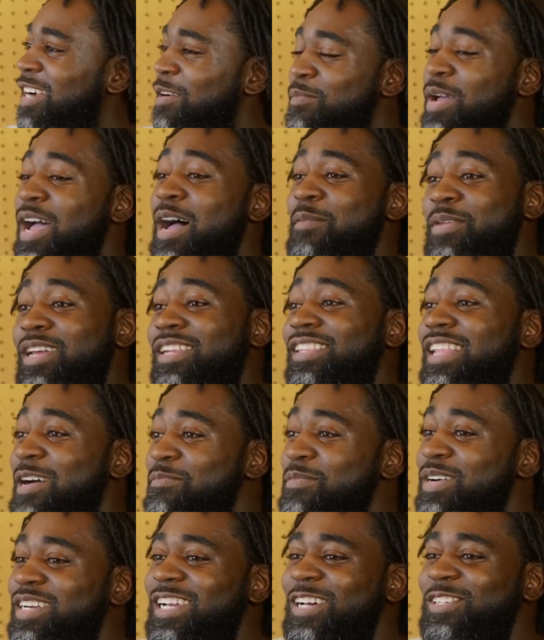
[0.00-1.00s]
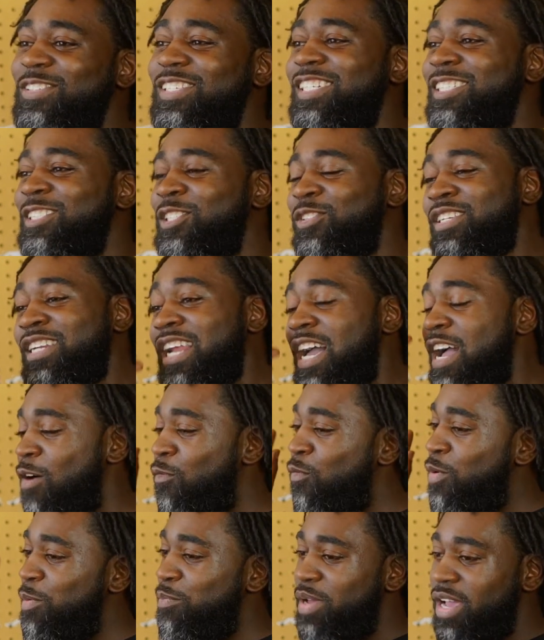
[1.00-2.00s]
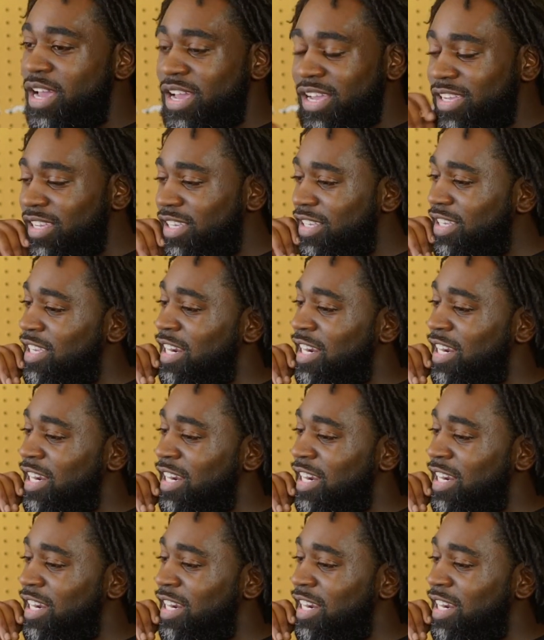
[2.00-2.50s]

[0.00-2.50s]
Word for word: I made, I made a lot of money out there. So then I, I went back